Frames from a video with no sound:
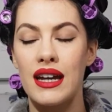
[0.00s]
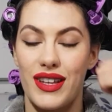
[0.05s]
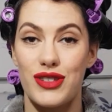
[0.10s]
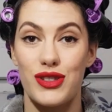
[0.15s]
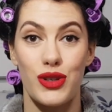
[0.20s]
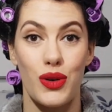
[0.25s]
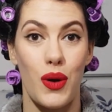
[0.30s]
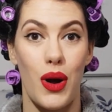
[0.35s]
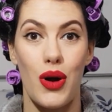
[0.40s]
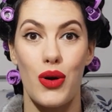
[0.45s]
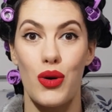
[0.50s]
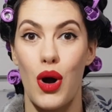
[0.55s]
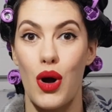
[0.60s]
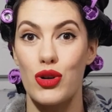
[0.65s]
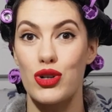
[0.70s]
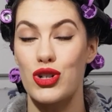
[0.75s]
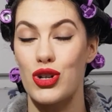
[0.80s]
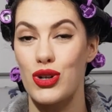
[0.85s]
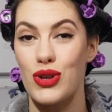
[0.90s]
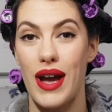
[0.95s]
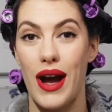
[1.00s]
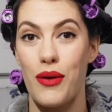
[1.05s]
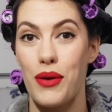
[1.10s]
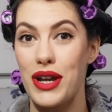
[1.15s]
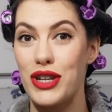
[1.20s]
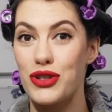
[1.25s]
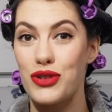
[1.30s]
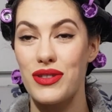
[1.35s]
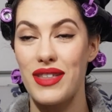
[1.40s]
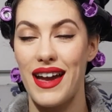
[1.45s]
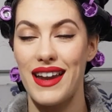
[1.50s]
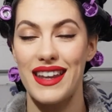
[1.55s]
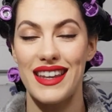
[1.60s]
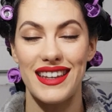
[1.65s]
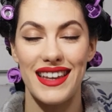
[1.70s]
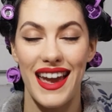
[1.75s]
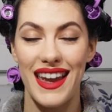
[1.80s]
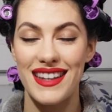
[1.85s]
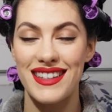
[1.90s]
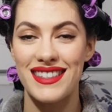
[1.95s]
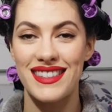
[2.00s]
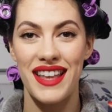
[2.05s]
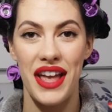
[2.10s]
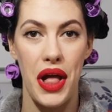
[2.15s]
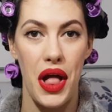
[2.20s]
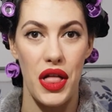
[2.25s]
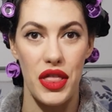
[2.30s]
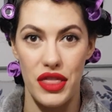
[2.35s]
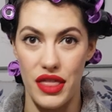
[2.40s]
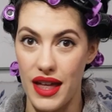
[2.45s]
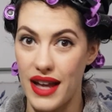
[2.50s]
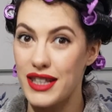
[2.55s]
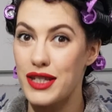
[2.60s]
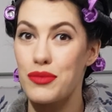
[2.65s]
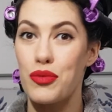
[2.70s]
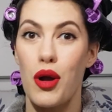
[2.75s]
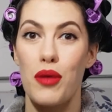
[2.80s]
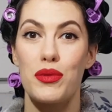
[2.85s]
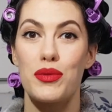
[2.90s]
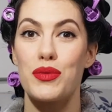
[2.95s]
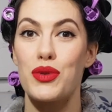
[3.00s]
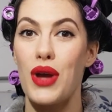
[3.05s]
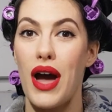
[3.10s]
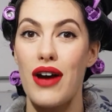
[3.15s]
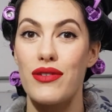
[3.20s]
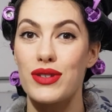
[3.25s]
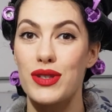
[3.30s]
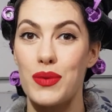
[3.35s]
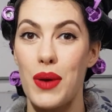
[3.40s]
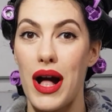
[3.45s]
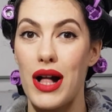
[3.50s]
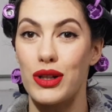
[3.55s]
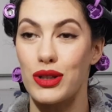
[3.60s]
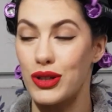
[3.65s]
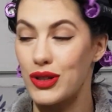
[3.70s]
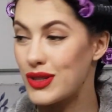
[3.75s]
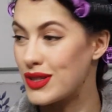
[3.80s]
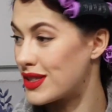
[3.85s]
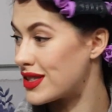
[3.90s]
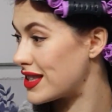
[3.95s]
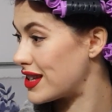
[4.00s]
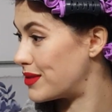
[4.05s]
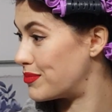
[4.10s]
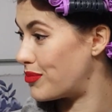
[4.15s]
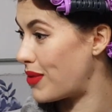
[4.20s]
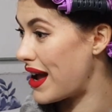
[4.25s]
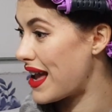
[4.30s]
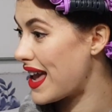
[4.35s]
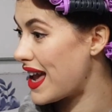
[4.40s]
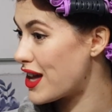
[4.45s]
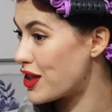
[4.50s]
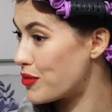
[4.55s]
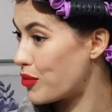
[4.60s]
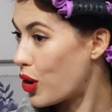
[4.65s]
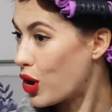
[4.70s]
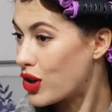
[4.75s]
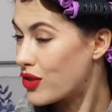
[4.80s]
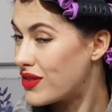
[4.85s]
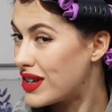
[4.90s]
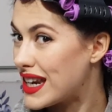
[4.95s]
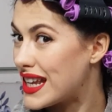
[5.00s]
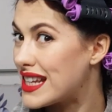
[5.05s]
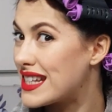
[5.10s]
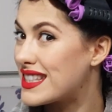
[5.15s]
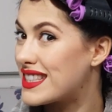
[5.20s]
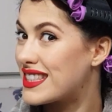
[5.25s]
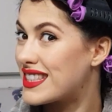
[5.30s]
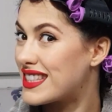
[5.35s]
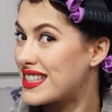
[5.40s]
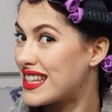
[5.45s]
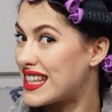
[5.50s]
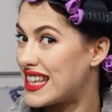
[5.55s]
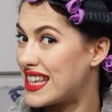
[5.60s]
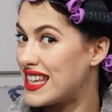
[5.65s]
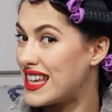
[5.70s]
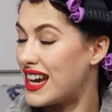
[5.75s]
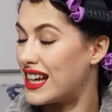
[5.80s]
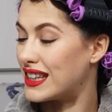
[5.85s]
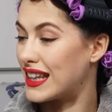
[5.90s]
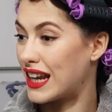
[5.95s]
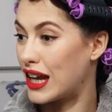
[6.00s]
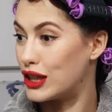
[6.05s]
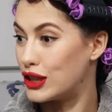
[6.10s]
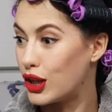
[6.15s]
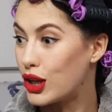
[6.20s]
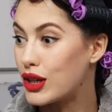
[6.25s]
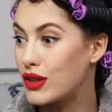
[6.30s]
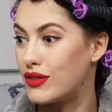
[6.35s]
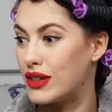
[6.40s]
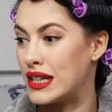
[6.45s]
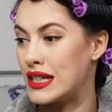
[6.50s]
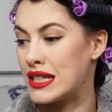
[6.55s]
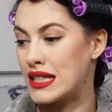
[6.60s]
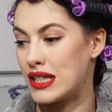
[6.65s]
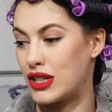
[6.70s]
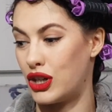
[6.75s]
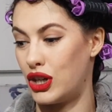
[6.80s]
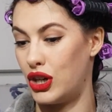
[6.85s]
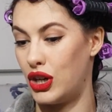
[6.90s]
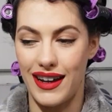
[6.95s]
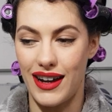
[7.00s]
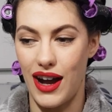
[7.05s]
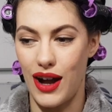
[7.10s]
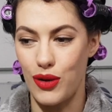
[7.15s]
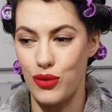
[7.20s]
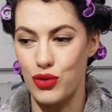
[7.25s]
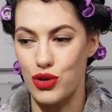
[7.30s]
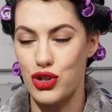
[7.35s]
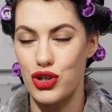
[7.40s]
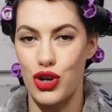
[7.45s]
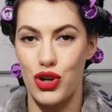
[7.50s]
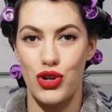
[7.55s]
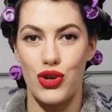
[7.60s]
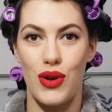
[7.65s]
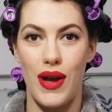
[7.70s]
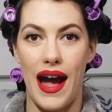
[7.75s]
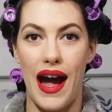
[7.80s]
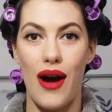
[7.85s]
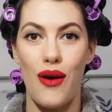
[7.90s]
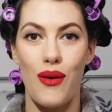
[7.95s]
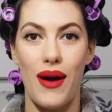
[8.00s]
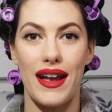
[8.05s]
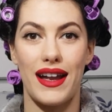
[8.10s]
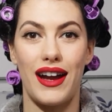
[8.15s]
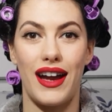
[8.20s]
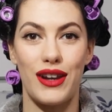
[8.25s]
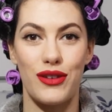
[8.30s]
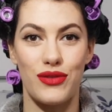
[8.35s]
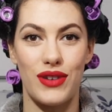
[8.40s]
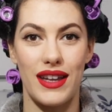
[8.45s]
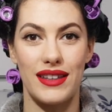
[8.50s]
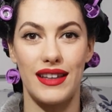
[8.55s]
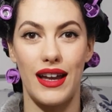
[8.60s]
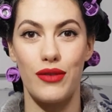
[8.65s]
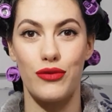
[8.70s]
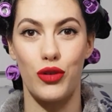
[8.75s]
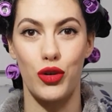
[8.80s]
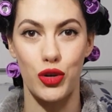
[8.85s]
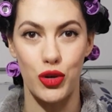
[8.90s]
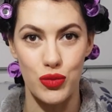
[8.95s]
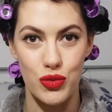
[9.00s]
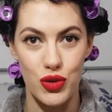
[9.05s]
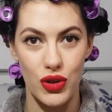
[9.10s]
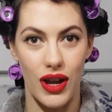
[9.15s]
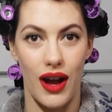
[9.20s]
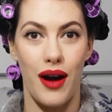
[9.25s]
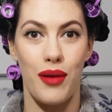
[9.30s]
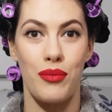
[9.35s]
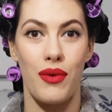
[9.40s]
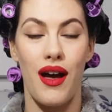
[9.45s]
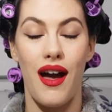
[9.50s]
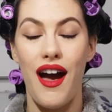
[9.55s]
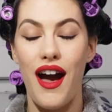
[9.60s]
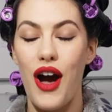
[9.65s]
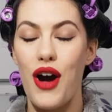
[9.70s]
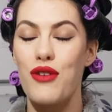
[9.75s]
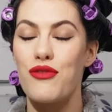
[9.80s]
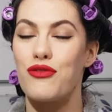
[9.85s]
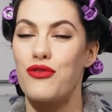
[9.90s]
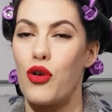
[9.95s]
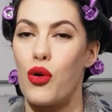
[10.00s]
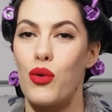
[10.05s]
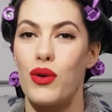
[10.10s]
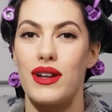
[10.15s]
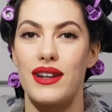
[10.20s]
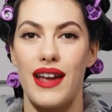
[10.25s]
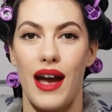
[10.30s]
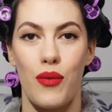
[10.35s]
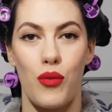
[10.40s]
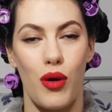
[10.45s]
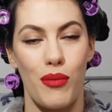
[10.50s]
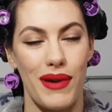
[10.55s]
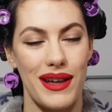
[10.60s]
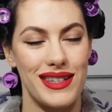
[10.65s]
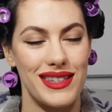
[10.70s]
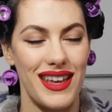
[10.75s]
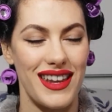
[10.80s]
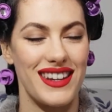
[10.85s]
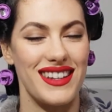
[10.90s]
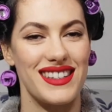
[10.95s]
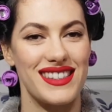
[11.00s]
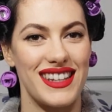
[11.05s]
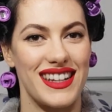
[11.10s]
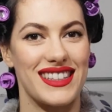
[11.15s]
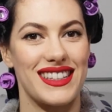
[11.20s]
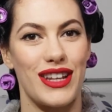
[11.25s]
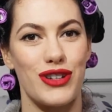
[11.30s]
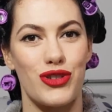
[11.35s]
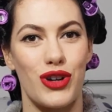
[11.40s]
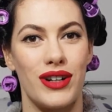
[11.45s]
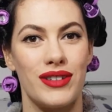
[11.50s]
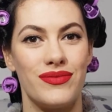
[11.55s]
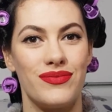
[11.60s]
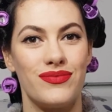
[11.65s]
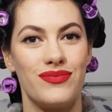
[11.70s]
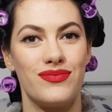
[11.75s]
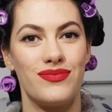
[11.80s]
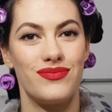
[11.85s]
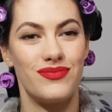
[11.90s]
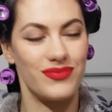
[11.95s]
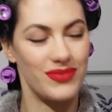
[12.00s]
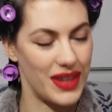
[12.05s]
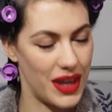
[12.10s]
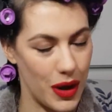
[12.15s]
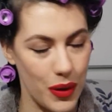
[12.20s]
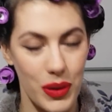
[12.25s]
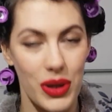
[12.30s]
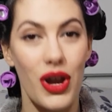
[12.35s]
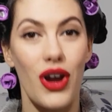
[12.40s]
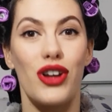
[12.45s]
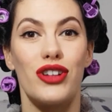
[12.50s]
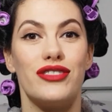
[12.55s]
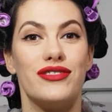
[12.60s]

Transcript: So I'll show you how I do that in case that's a problem you have as well, because my hair, the bulk of it is here, like a lot of it. So I will show you how I kind of get that volume to come forward and what my set is, etc. Here we go.